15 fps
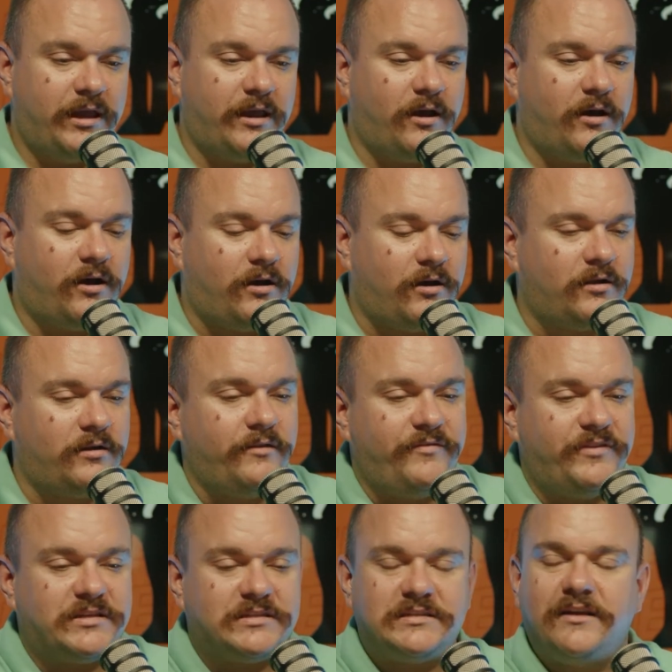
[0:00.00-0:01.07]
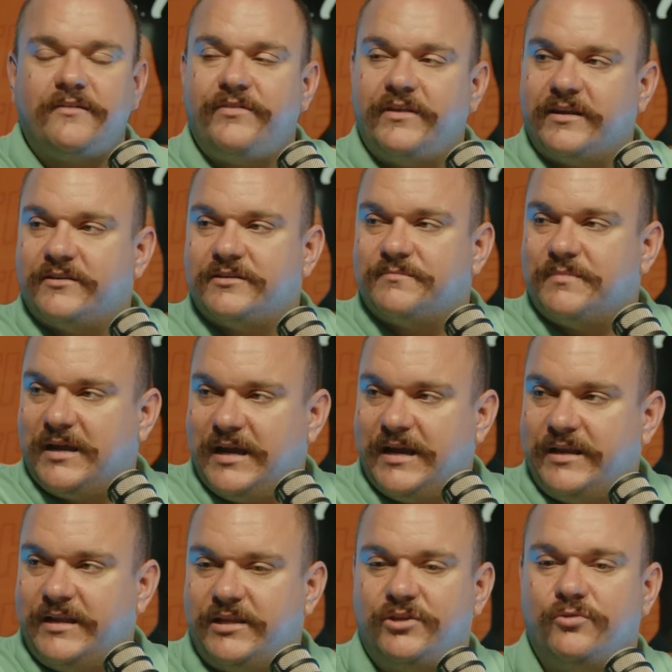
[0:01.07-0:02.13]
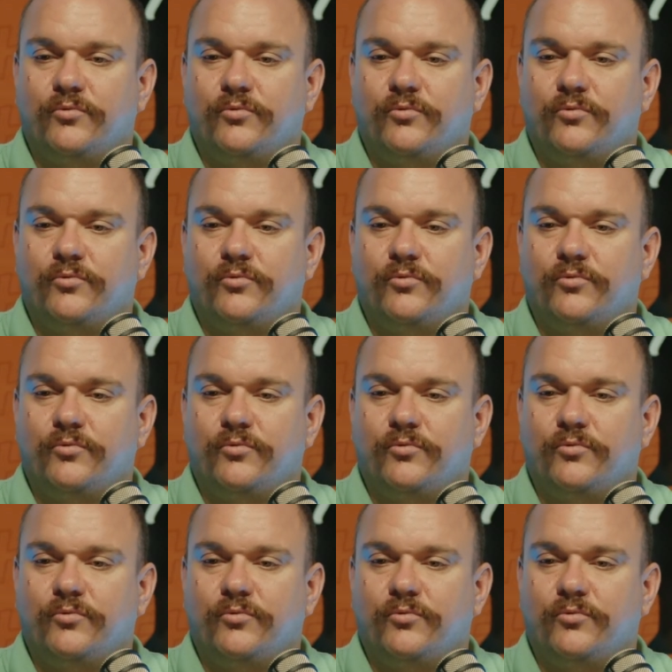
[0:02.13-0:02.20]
all of the stuff that goes behind it. You